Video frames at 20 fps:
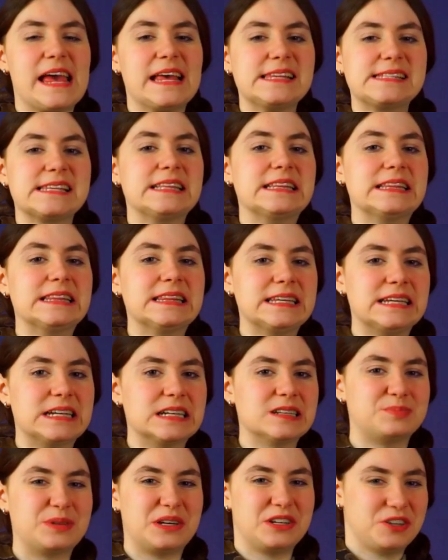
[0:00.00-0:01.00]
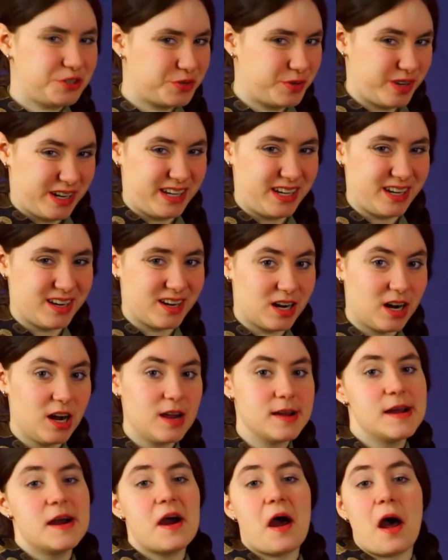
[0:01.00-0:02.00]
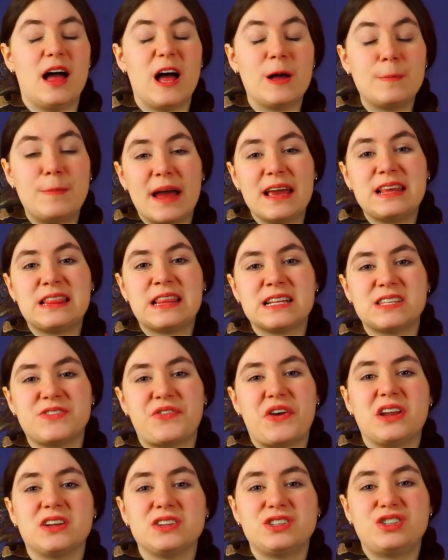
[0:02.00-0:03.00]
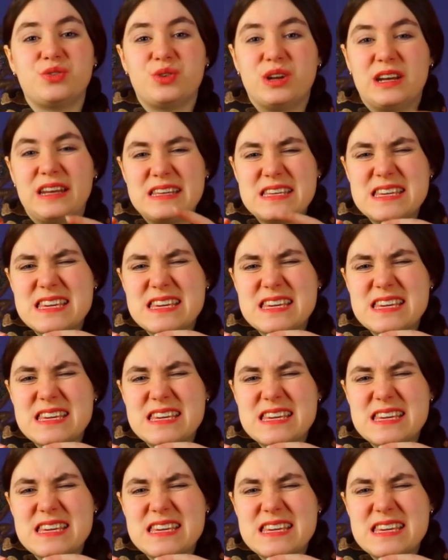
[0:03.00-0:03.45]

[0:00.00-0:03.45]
is a little bit trickier. A bite that's fatal to an